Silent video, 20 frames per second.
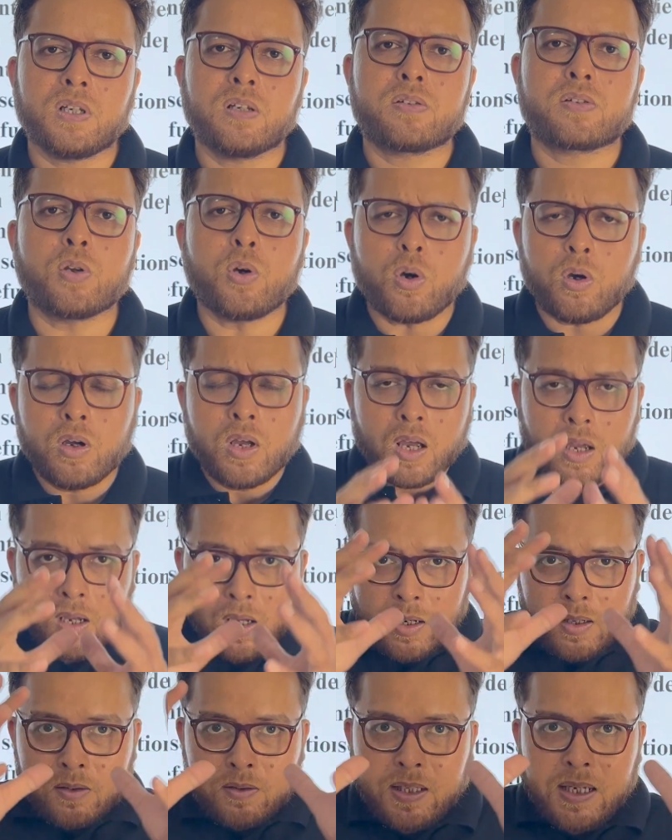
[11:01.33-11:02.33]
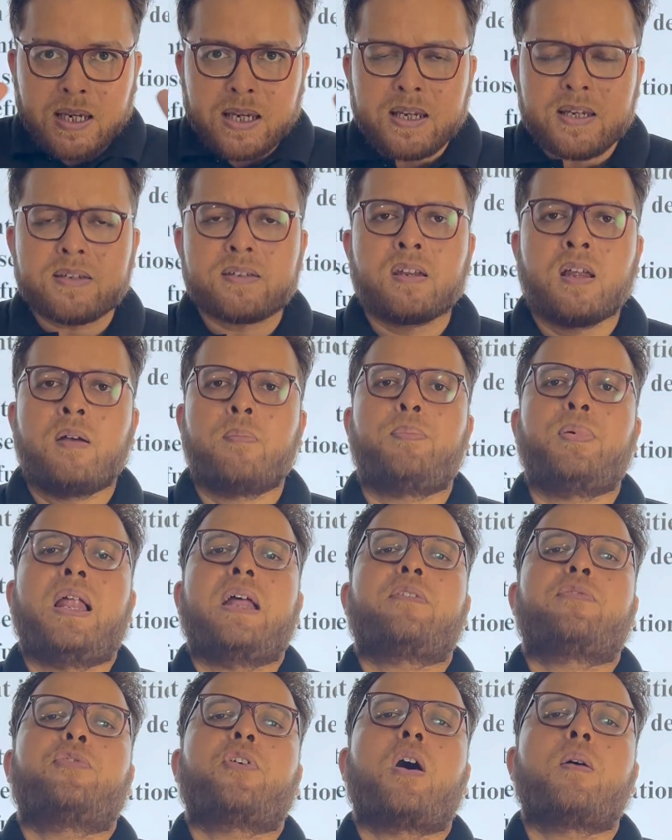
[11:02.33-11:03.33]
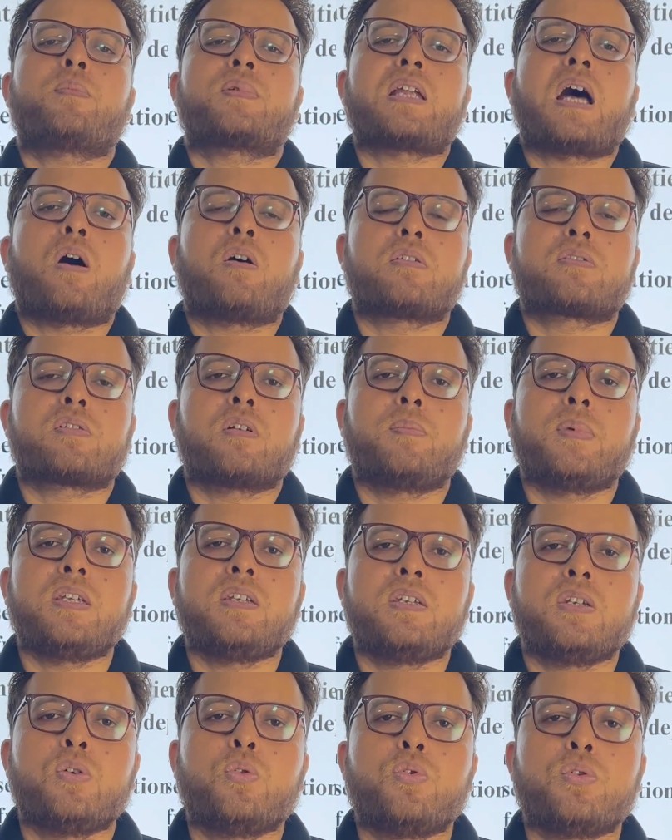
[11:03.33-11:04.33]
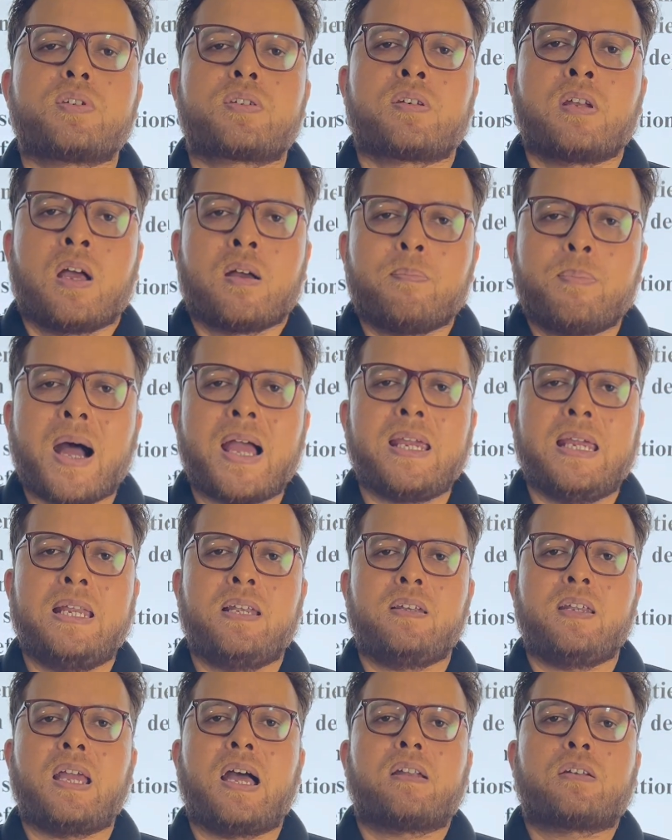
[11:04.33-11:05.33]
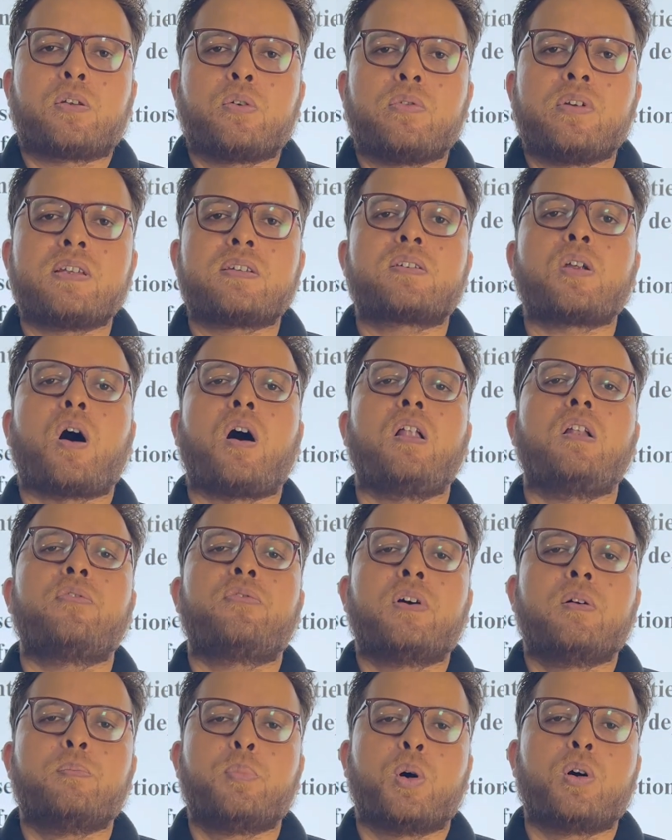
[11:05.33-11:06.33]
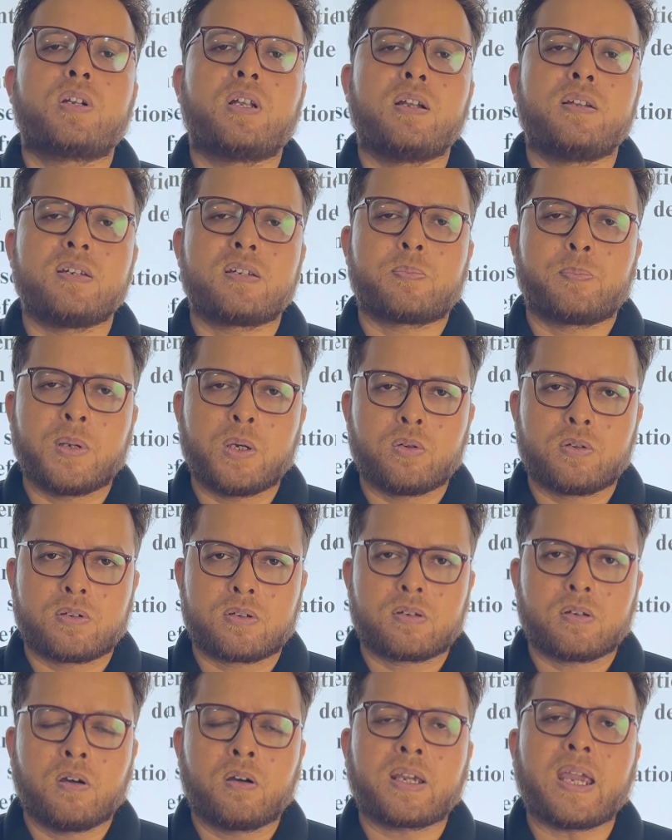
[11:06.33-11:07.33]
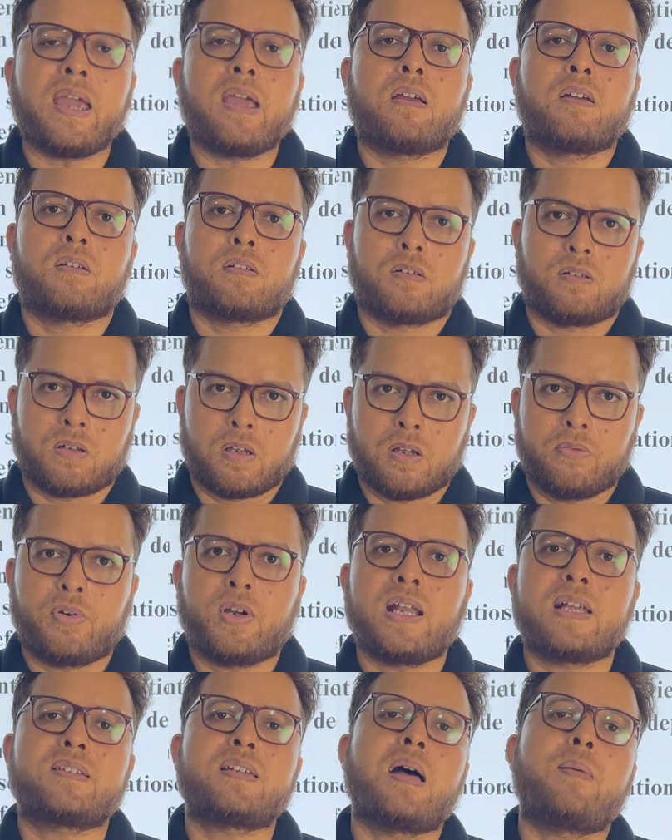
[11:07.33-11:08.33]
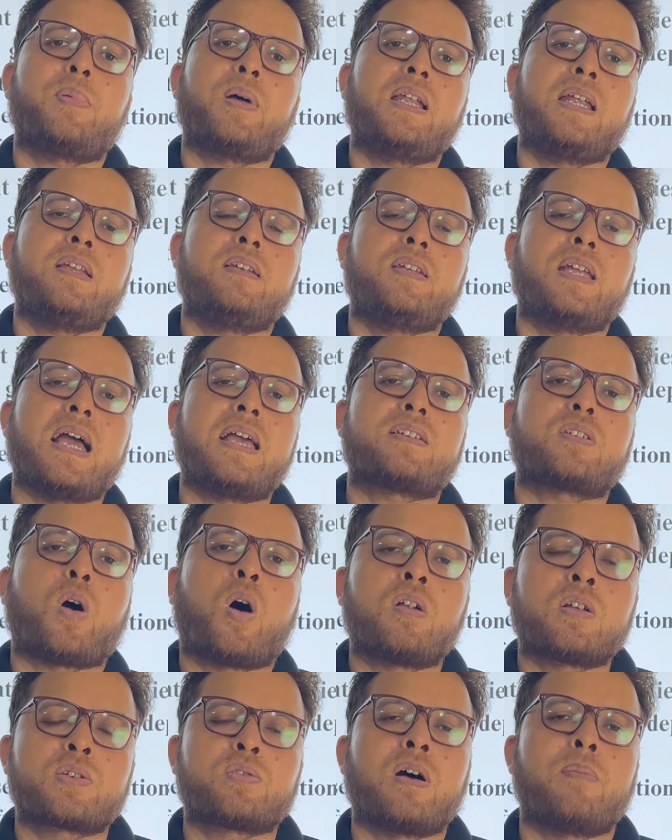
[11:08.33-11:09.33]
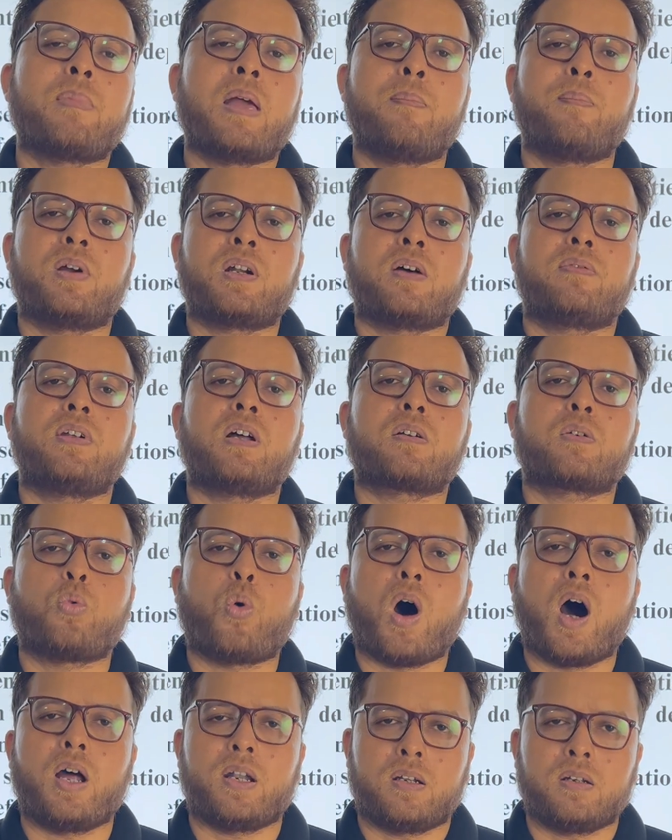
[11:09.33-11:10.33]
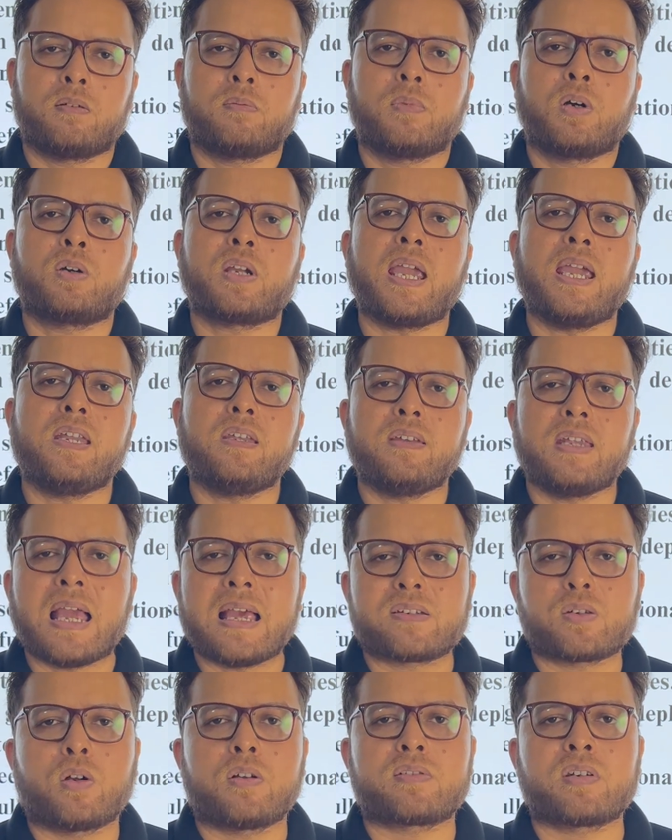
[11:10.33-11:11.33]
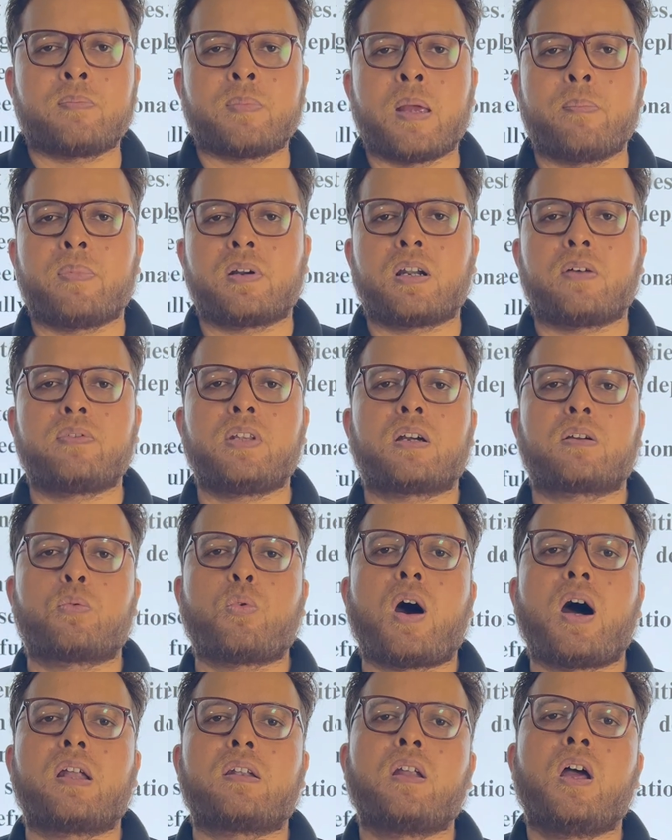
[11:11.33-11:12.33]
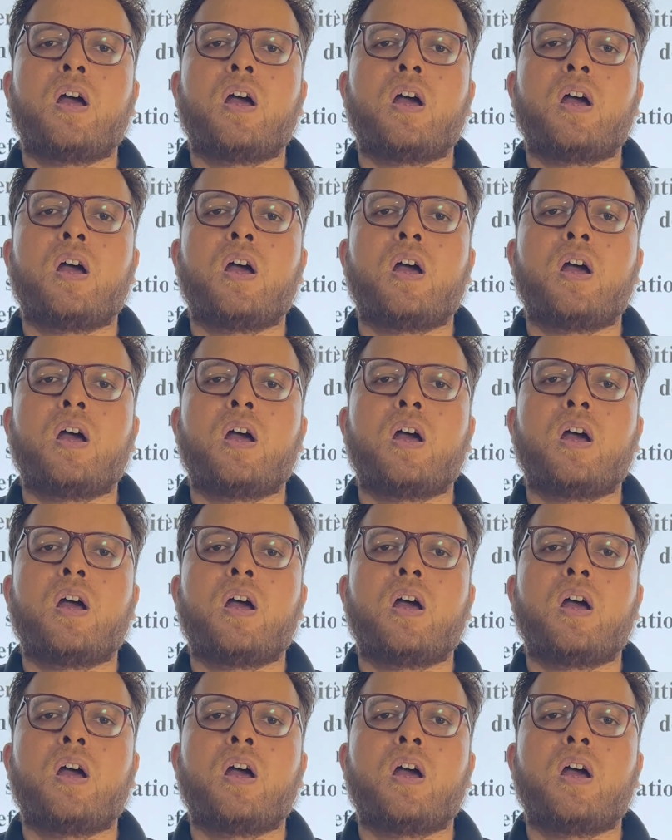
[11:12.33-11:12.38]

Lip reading: So these platforms are also being used by India to resolve border disputes. Okay. For example, India is also a member of the Quad. Okay, India is also a member of the Quad,